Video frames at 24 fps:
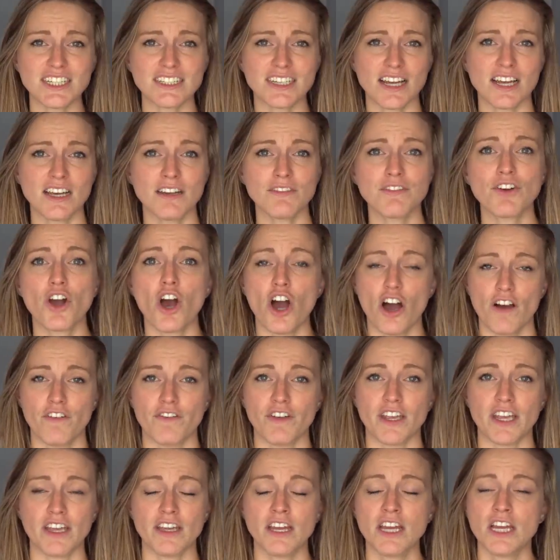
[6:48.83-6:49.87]
ton of
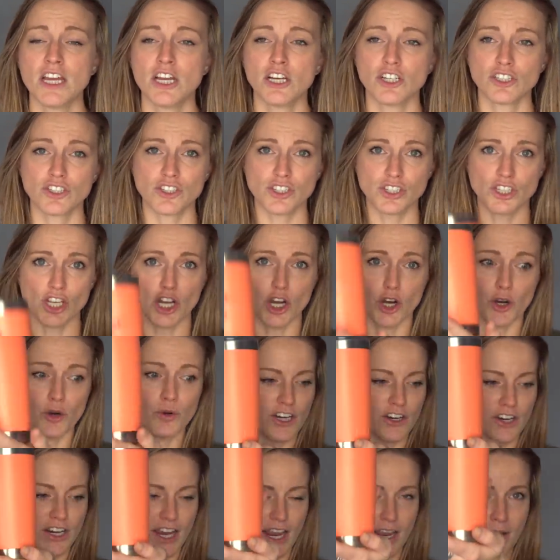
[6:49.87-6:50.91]
coffee. So
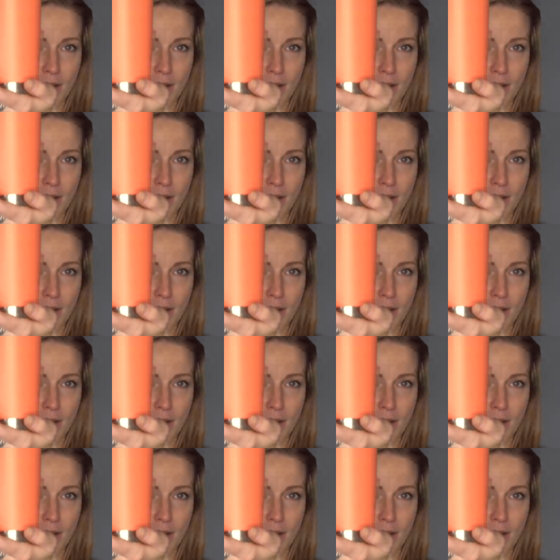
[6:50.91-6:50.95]
here